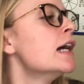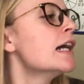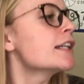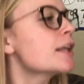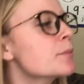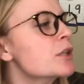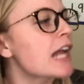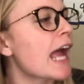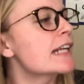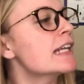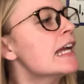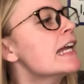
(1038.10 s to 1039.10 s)
Number
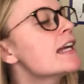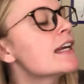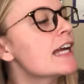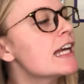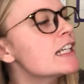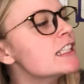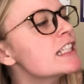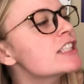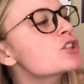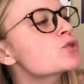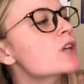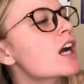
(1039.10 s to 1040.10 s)
9,
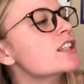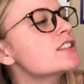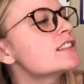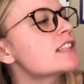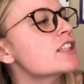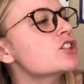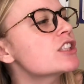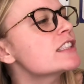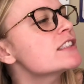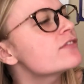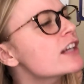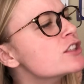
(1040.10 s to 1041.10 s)
igneous rocks such
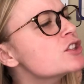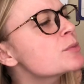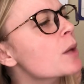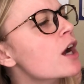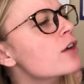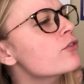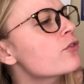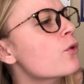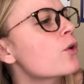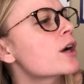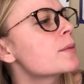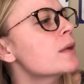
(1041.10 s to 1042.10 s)
as feldspar
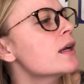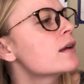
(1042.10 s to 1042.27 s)
form